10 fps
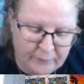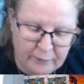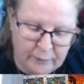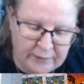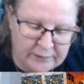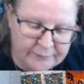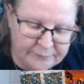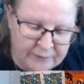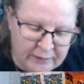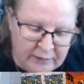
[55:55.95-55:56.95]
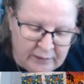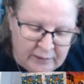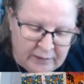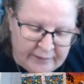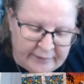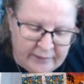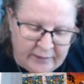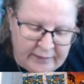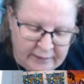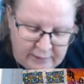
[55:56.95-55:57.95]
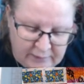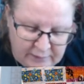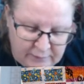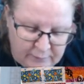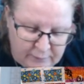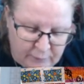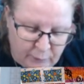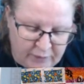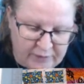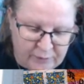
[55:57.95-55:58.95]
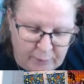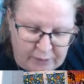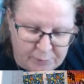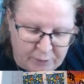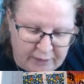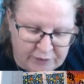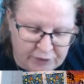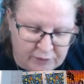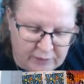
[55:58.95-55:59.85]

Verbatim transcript: Well, I think I hit the worst of my depression